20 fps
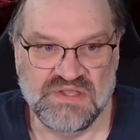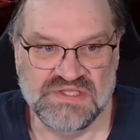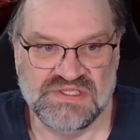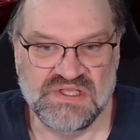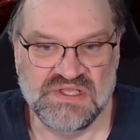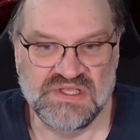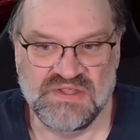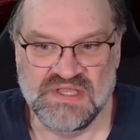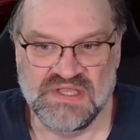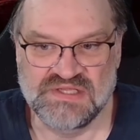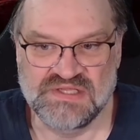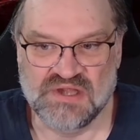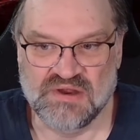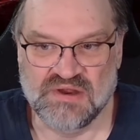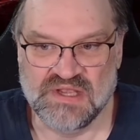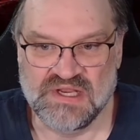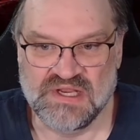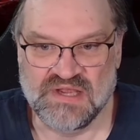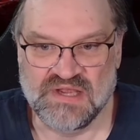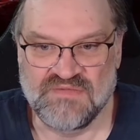is still the
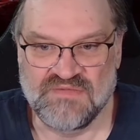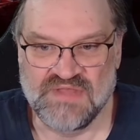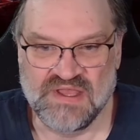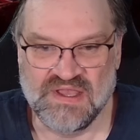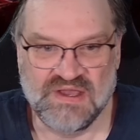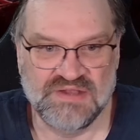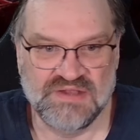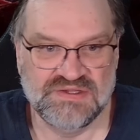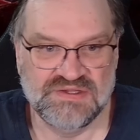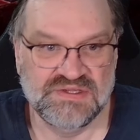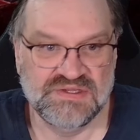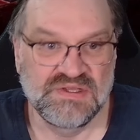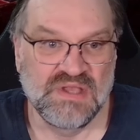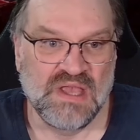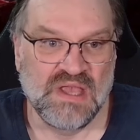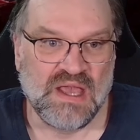target of the hunt.